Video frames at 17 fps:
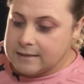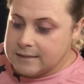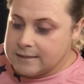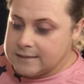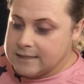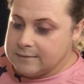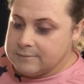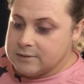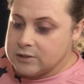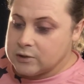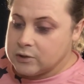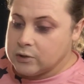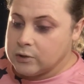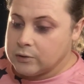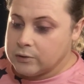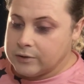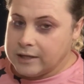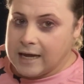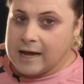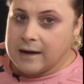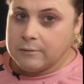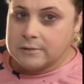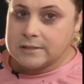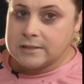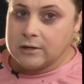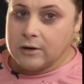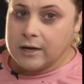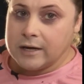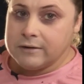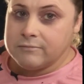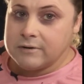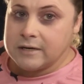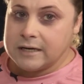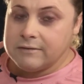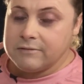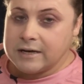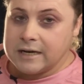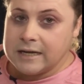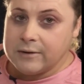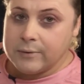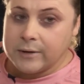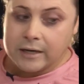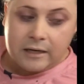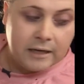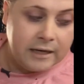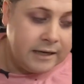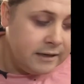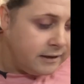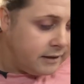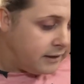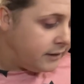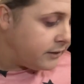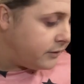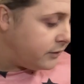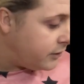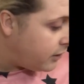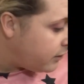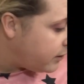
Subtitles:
seems to cook the outside really, really quickly. Can you go